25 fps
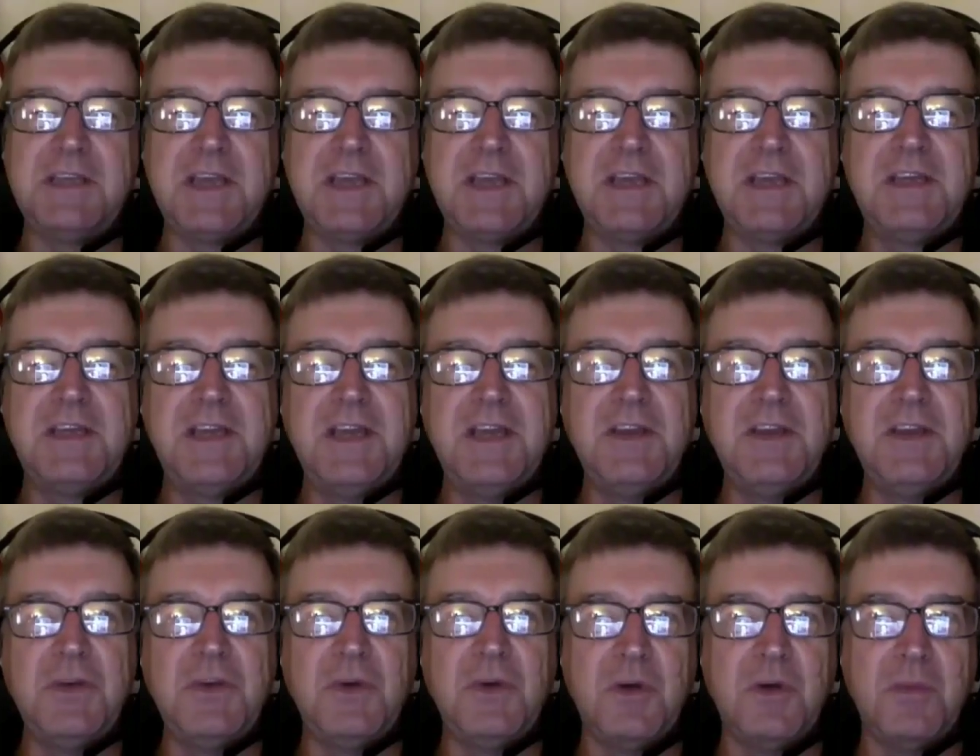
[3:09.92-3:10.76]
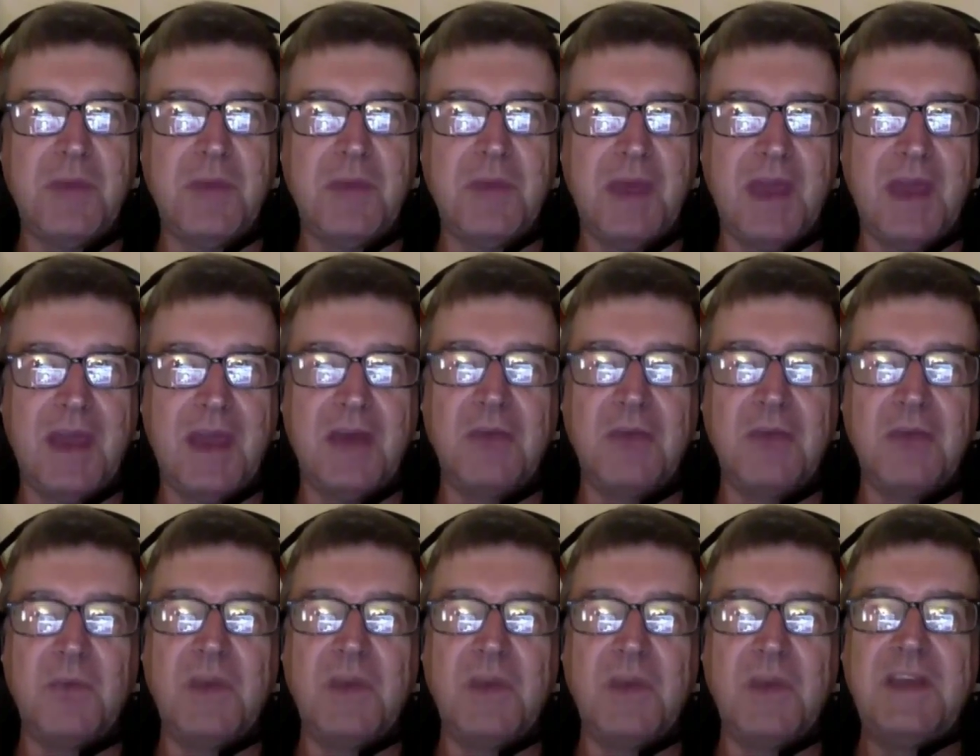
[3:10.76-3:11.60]
a continuum,
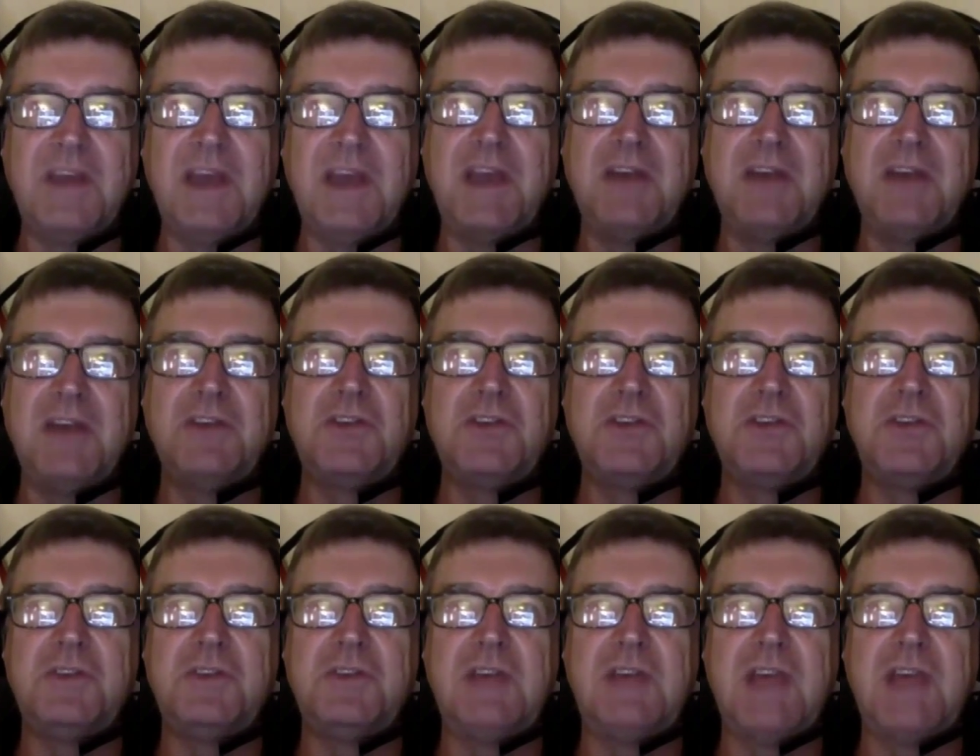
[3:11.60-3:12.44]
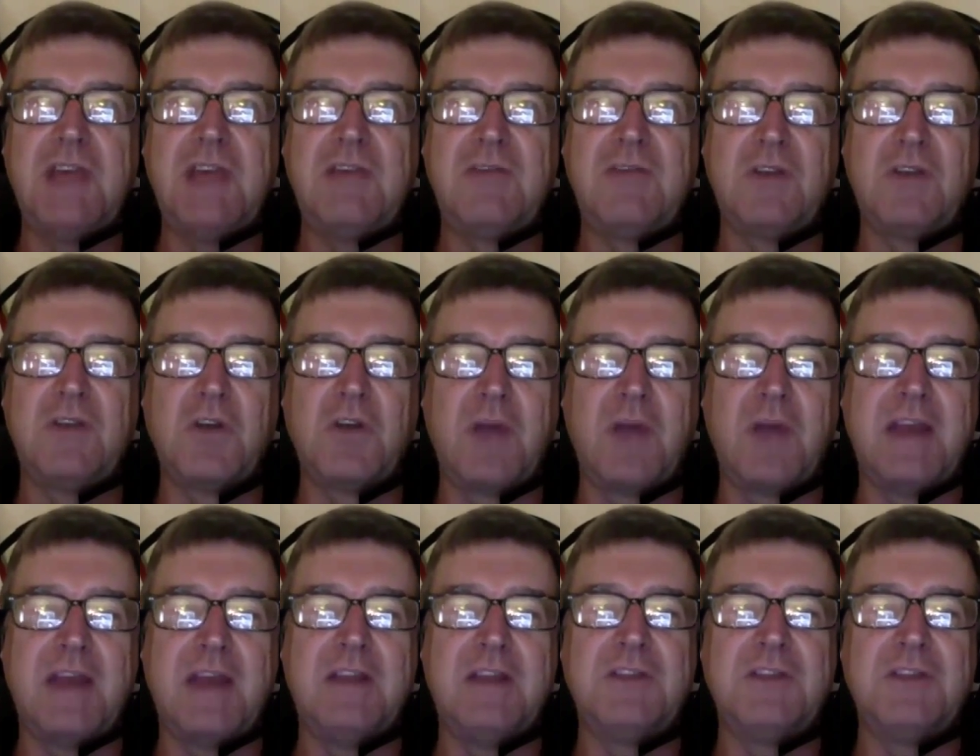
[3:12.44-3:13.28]
and we tend to take for
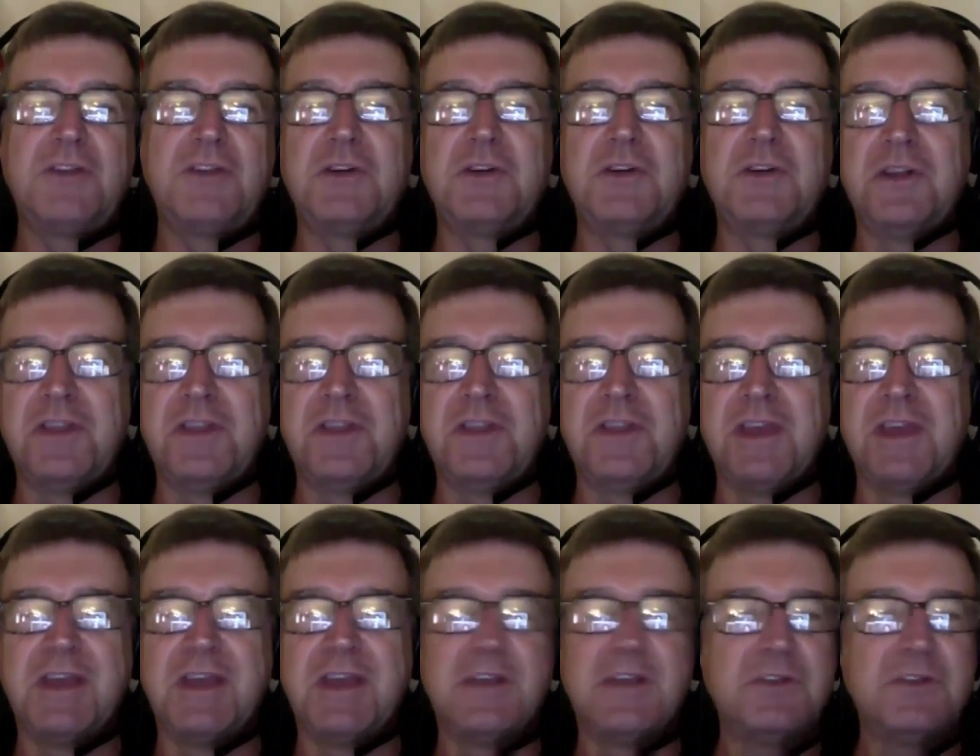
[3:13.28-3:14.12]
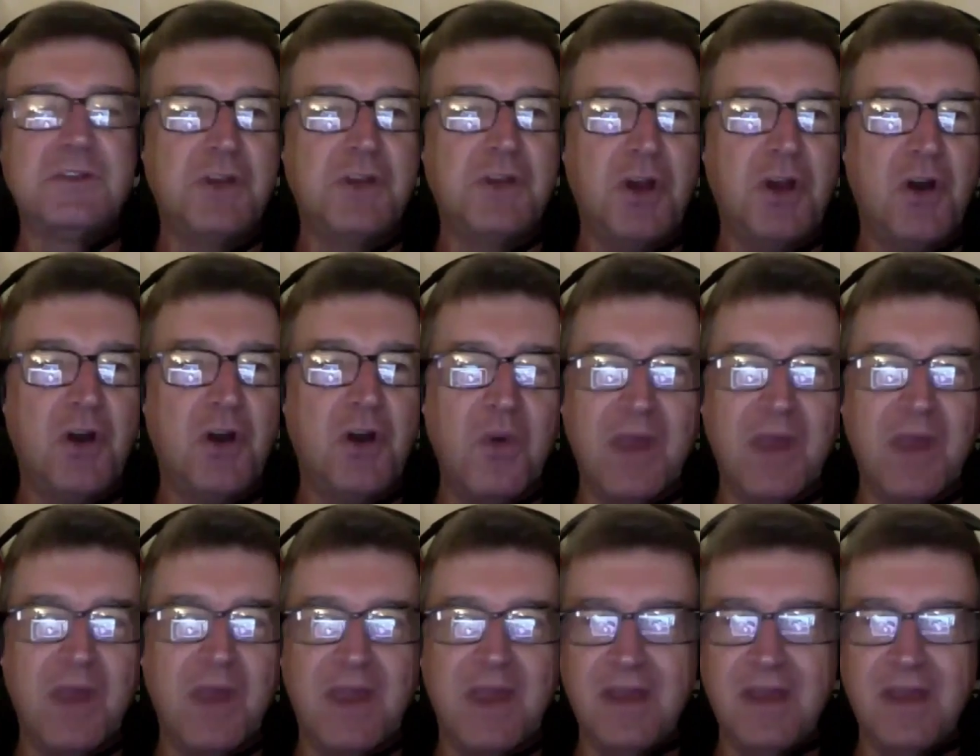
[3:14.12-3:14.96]
granted certain things. You know,
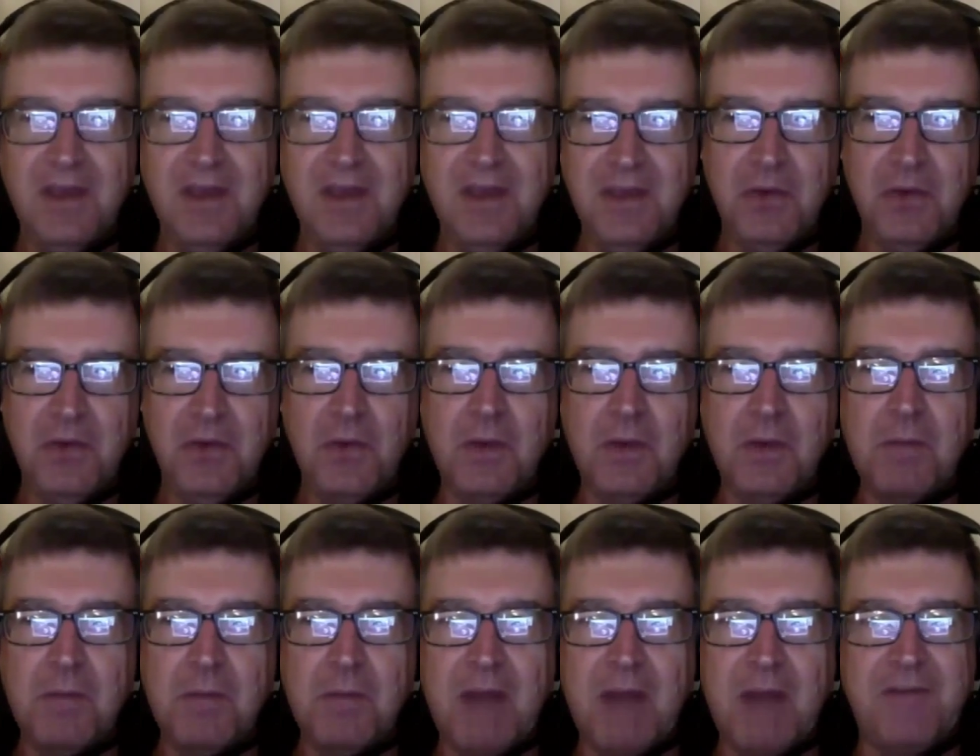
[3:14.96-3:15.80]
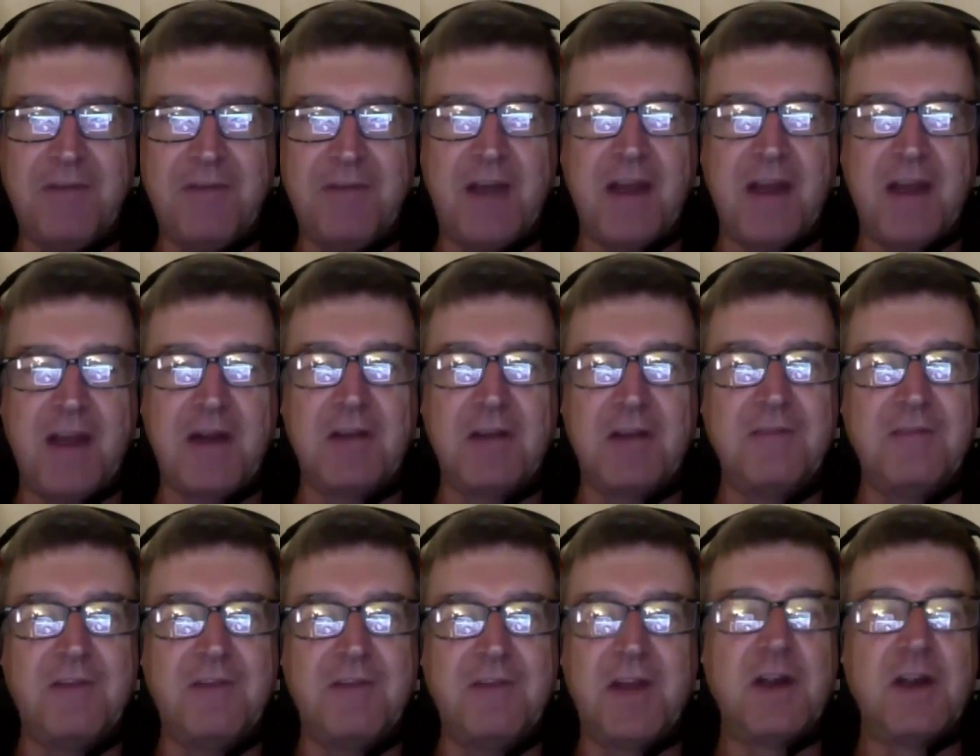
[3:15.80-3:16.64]
we modify our
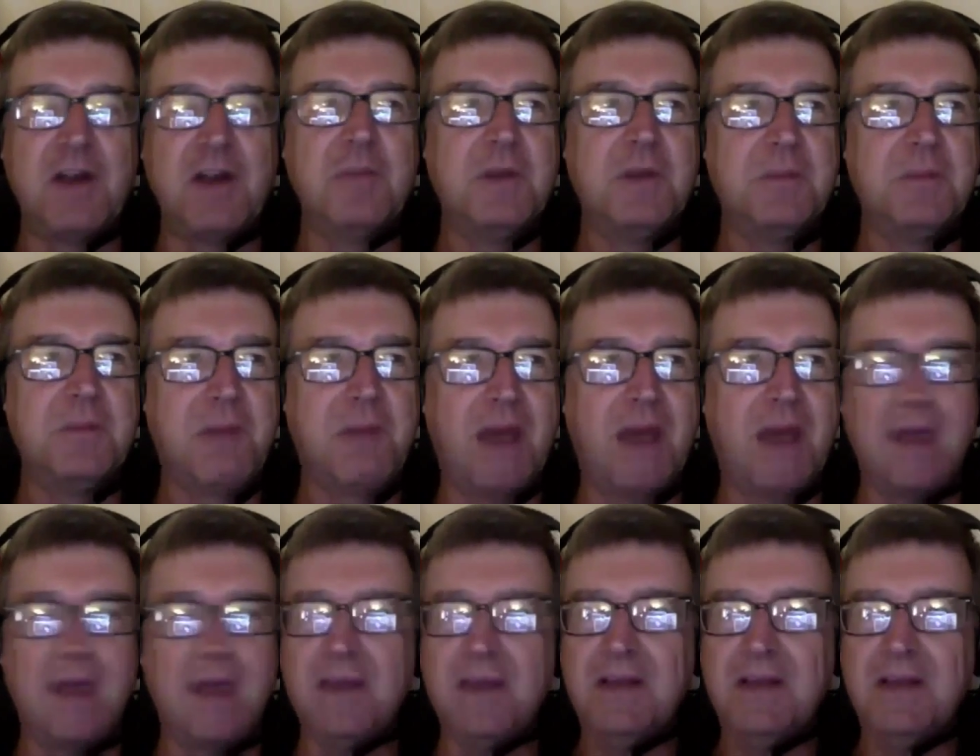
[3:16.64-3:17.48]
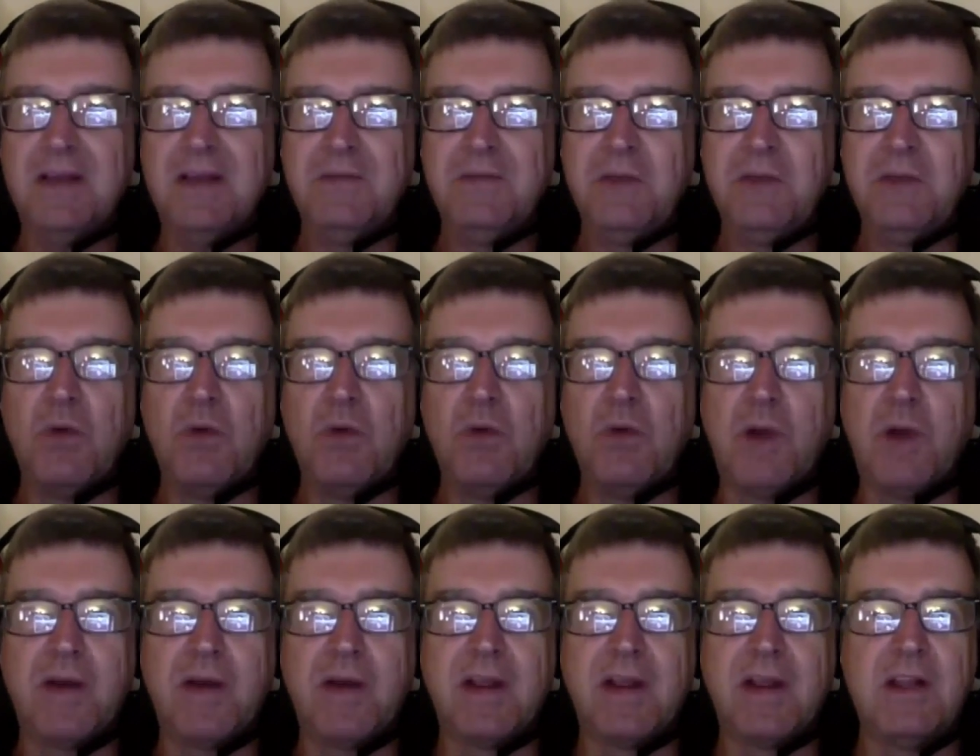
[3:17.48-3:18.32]
environment by
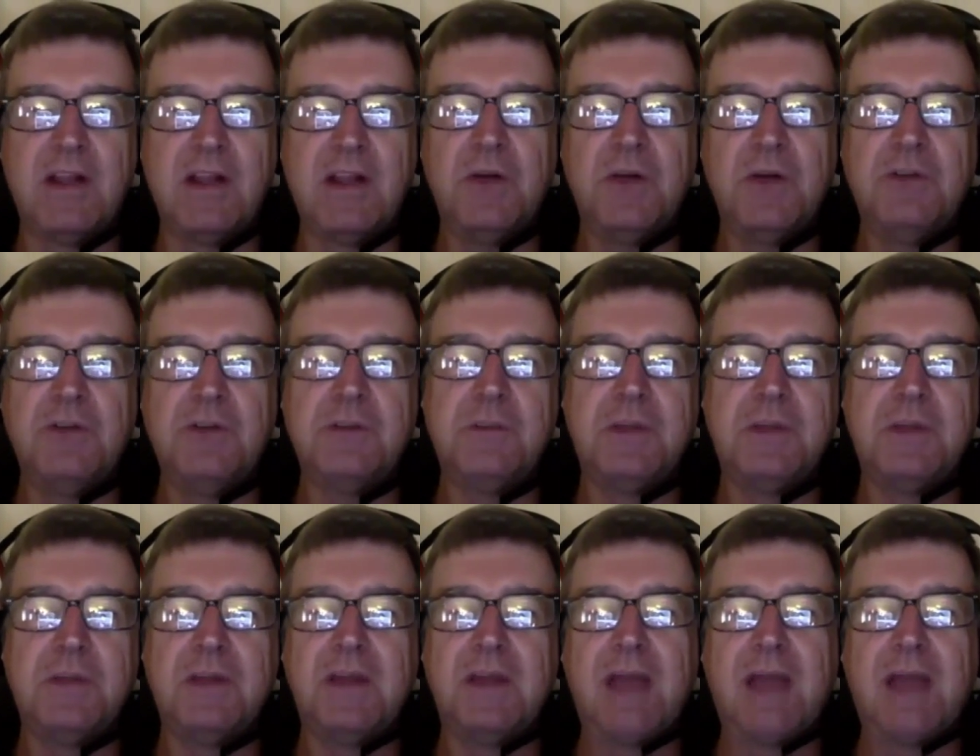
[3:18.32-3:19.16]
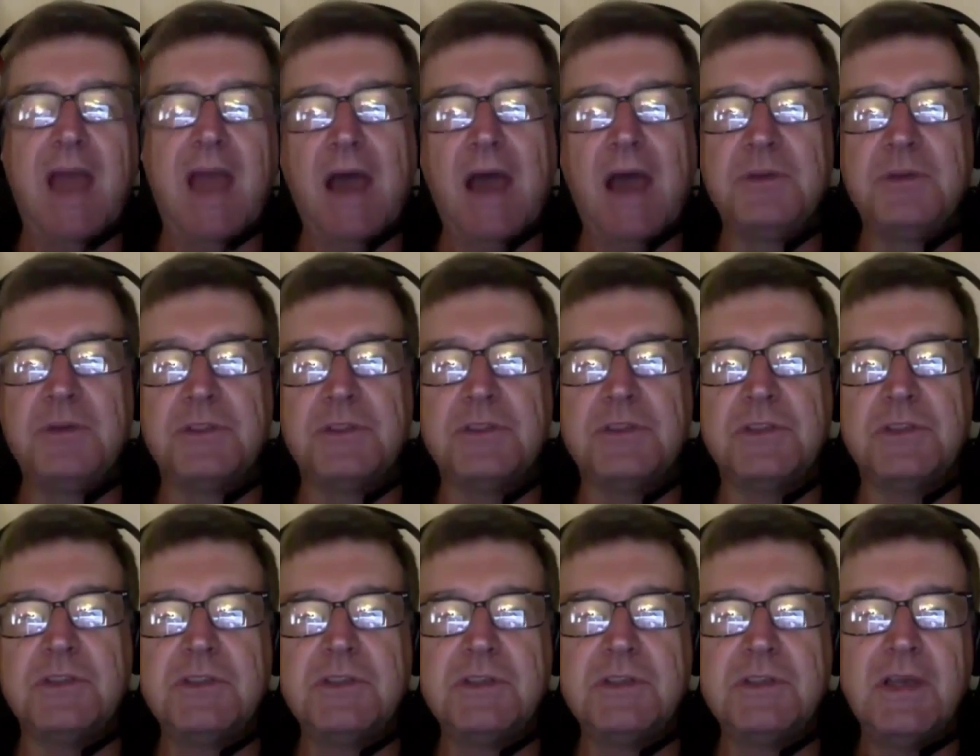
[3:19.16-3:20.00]
wearing clothes and building
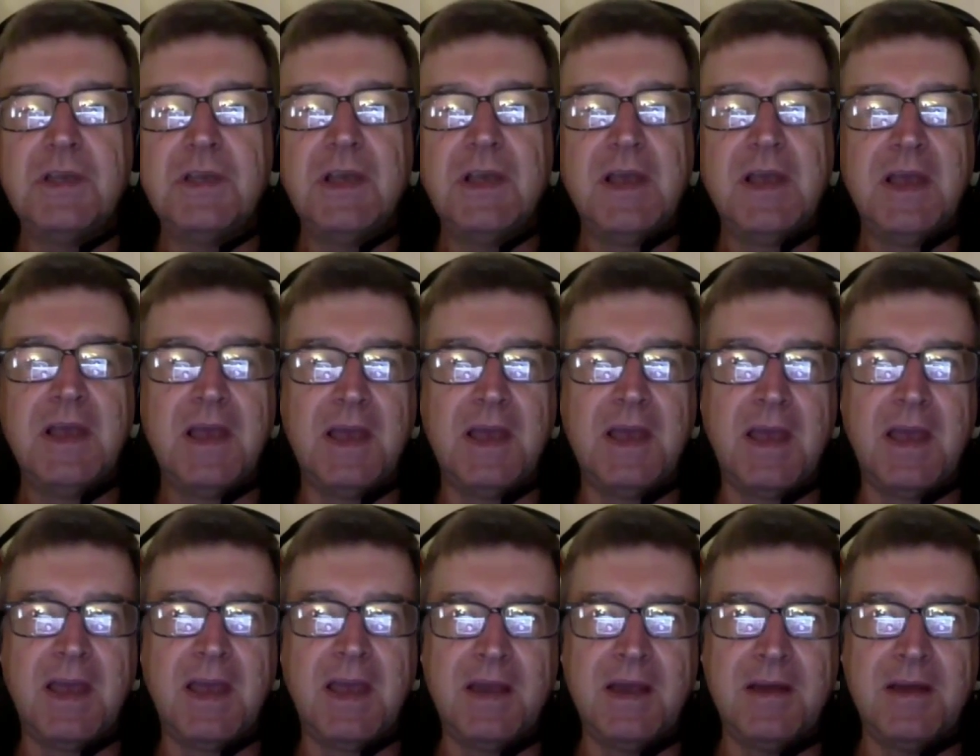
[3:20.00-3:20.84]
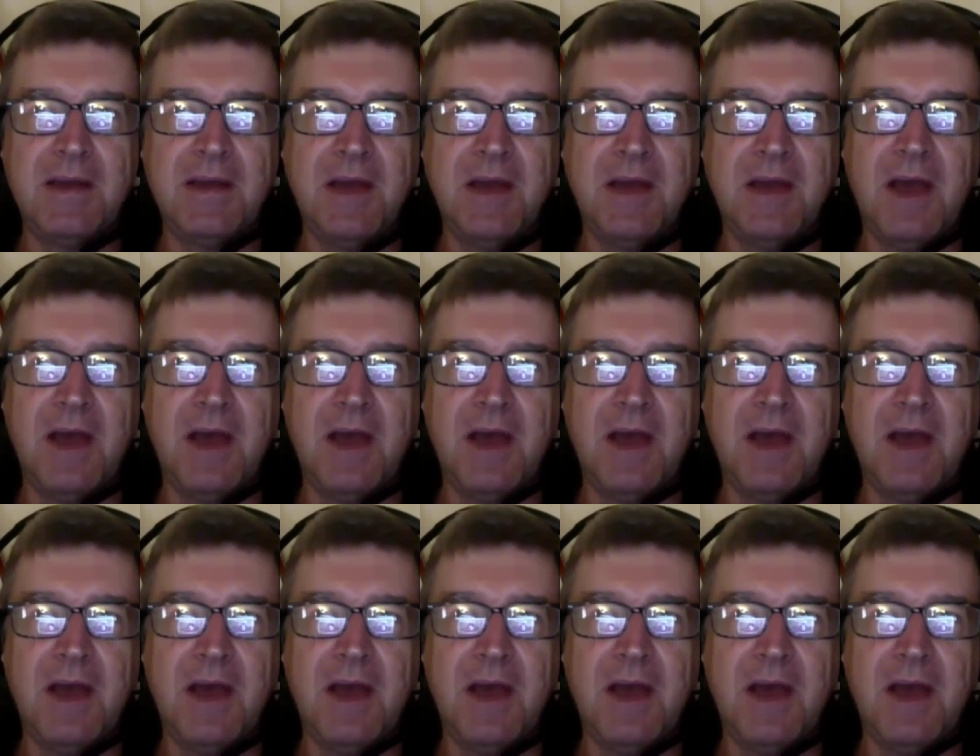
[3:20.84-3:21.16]
houses, and